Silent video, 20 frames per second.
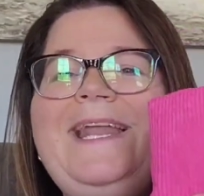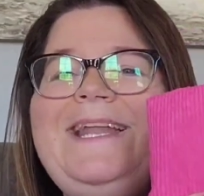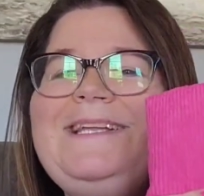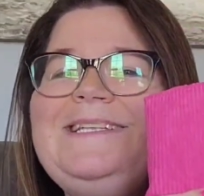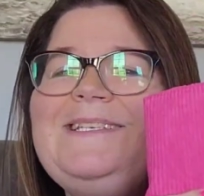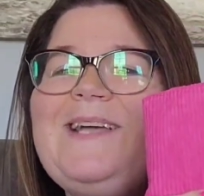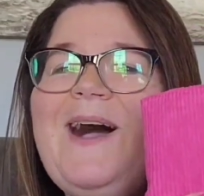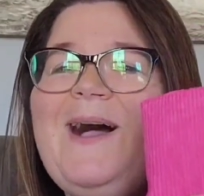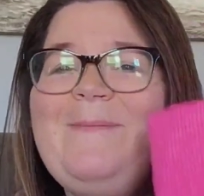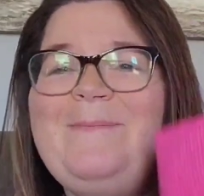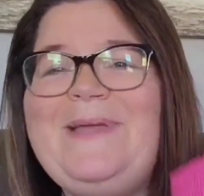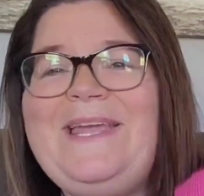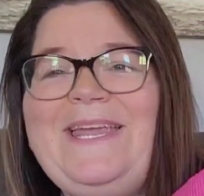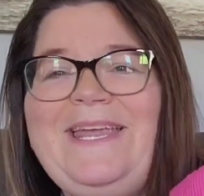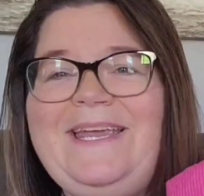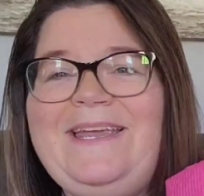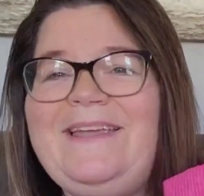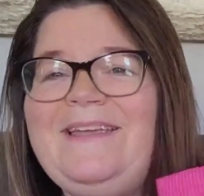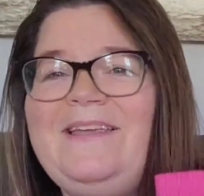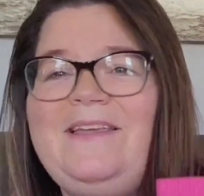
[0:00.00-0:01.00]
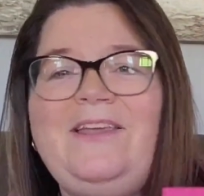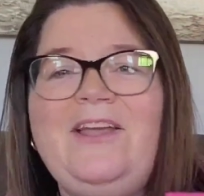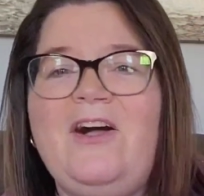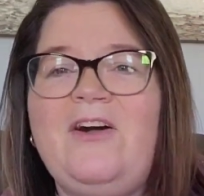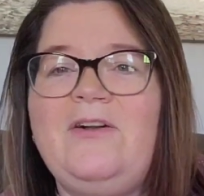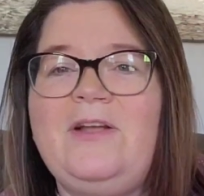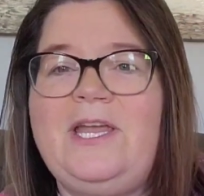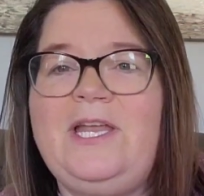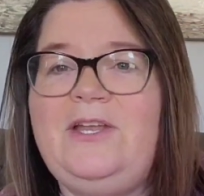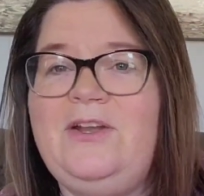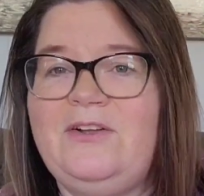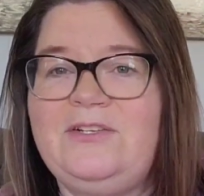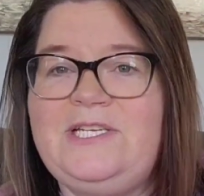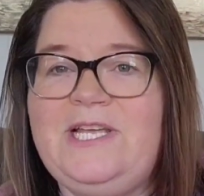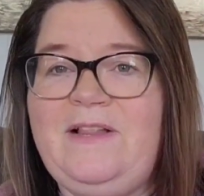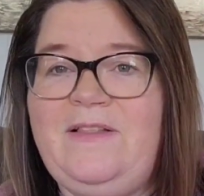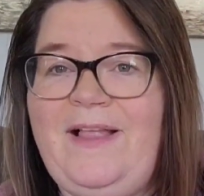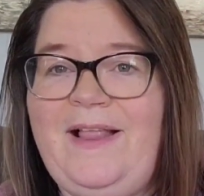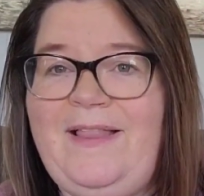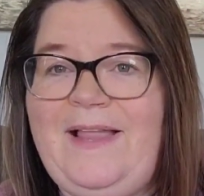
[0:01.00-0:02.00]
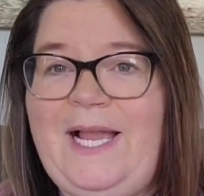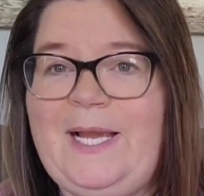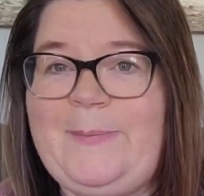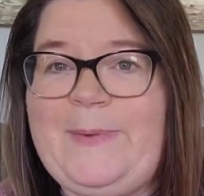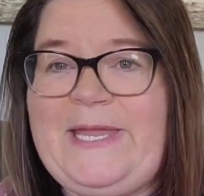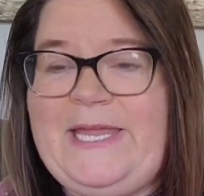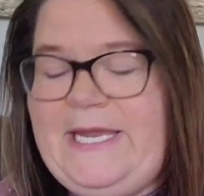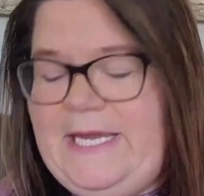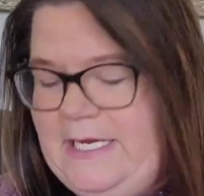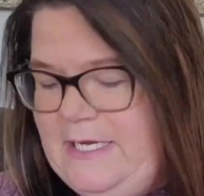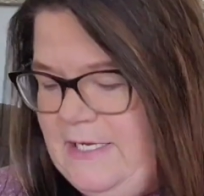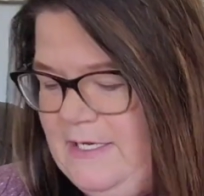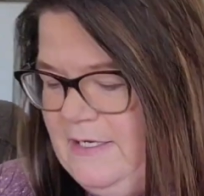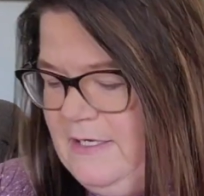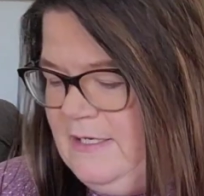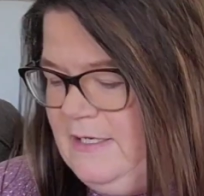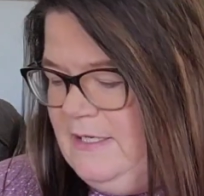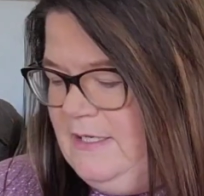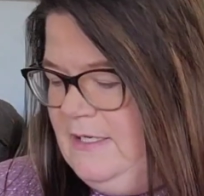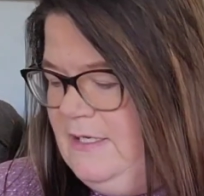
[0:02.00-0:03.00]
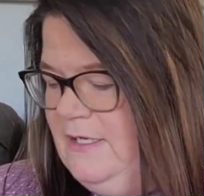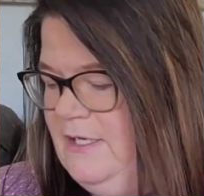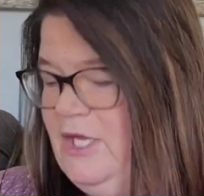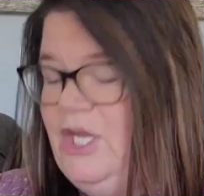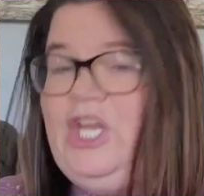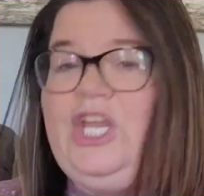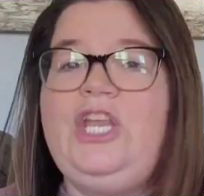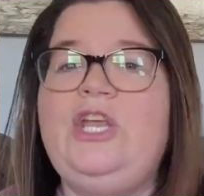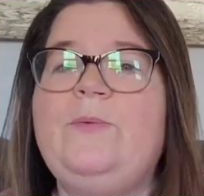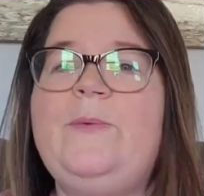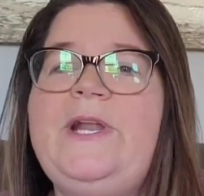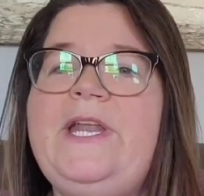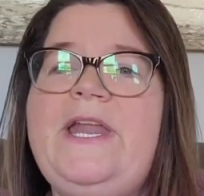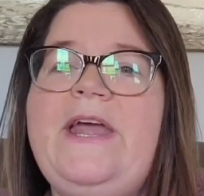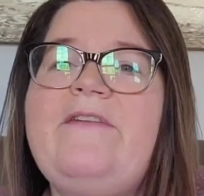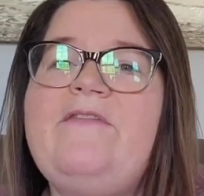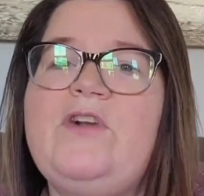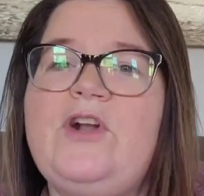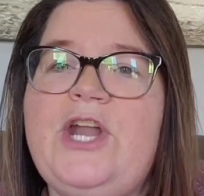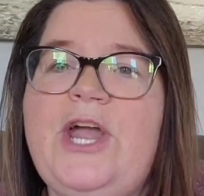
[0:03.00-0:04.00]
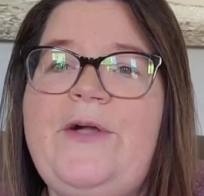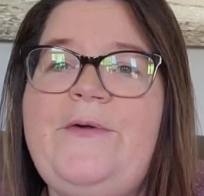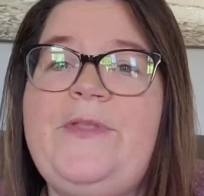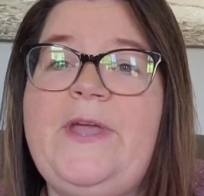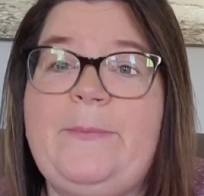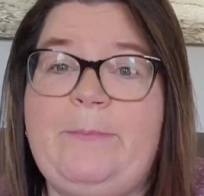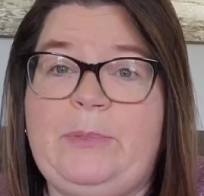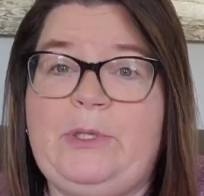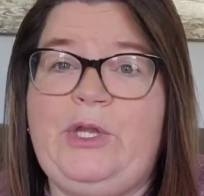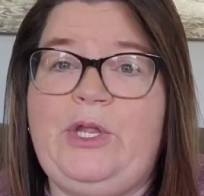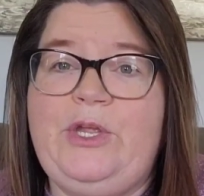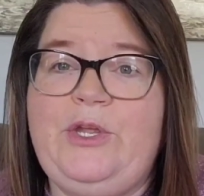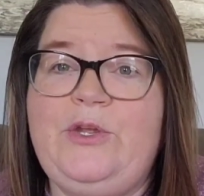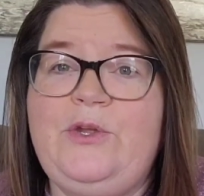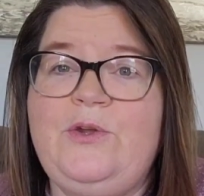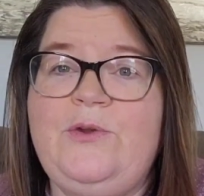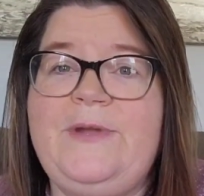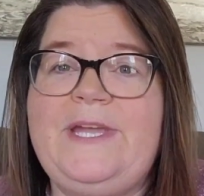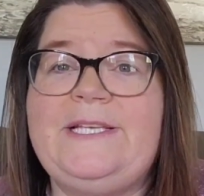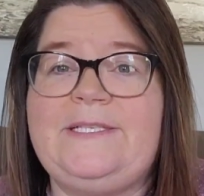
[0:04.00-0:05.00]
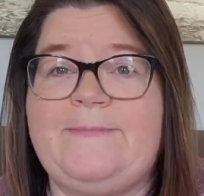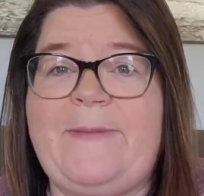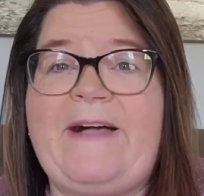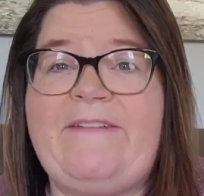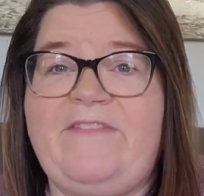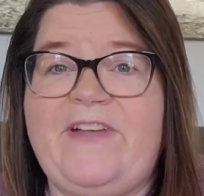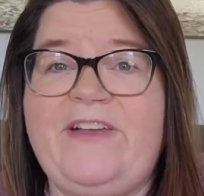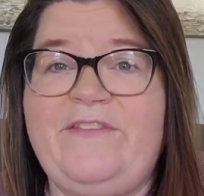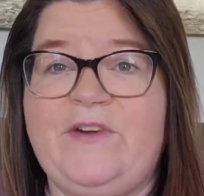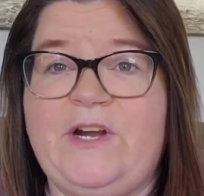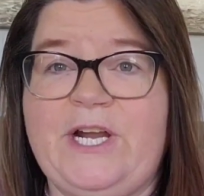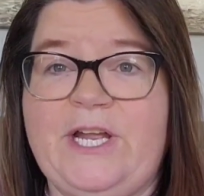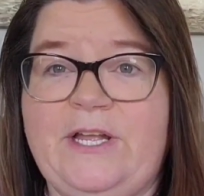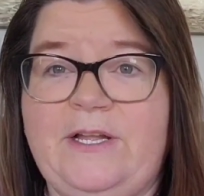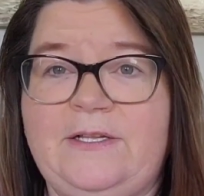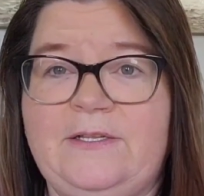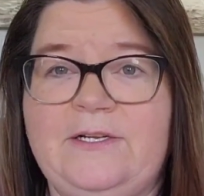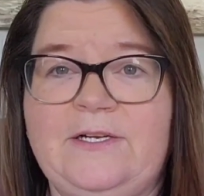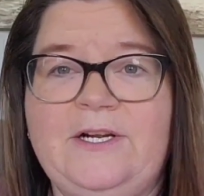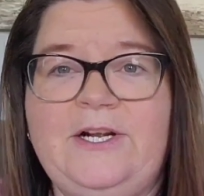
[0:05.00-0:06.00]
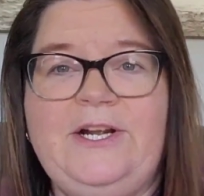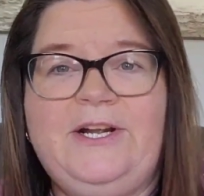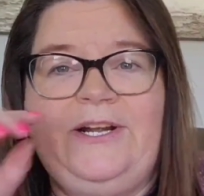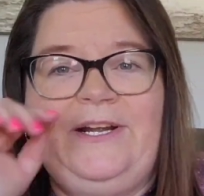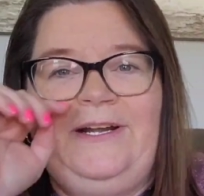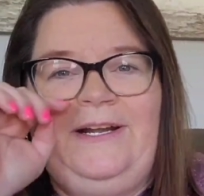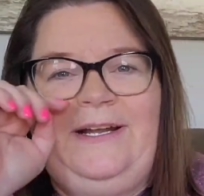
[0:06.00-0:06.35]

and it's hot pink. Y'all, can y'all tell I like pink? You would never know that blue is my favorite color